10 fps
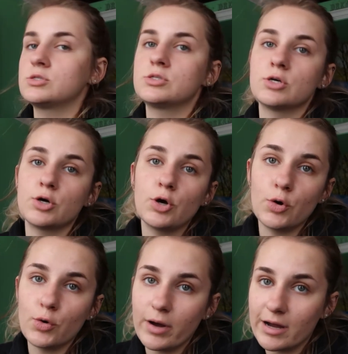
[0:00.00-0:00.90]

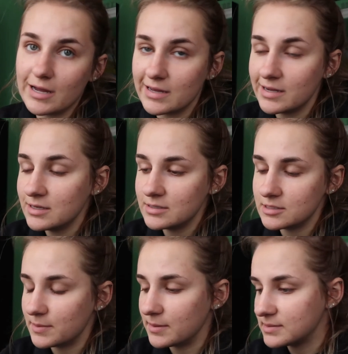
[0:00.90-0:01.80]
So I
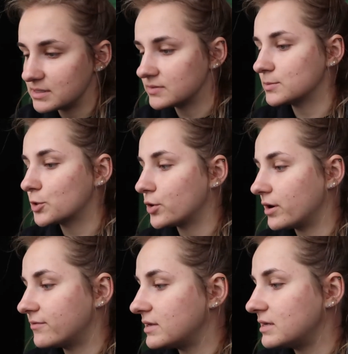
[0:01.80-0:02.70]
just made myself some
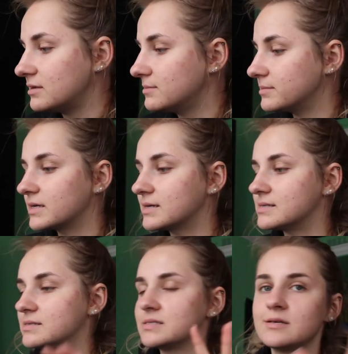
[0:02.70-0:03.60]
coffee
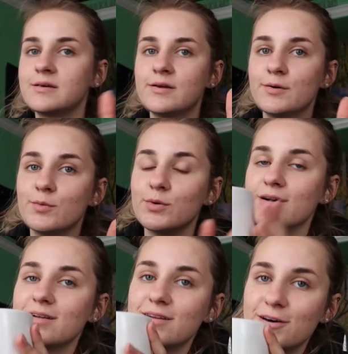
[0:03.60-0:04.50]
because we
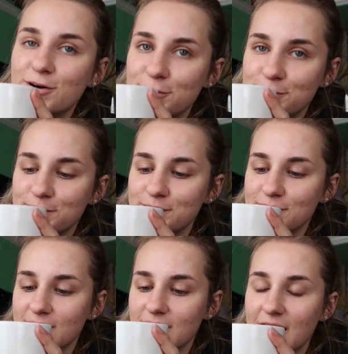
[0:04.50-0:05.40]
all know
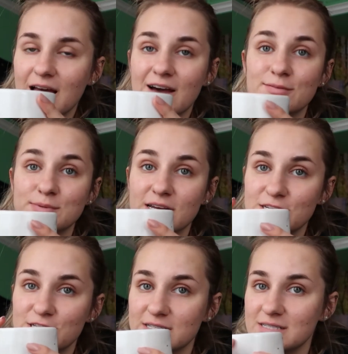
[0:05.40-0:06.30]
I have an
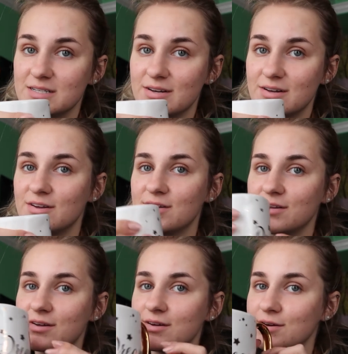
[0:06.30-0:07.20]
obsession
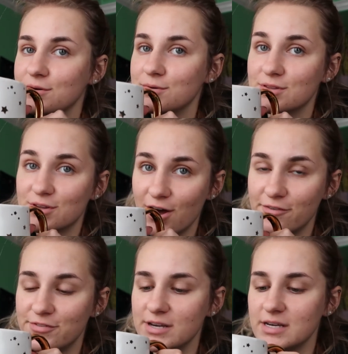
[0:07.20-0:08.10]
with
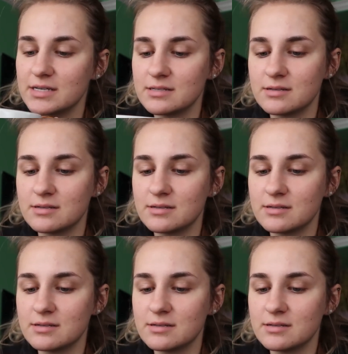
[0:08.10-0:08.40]
coffee,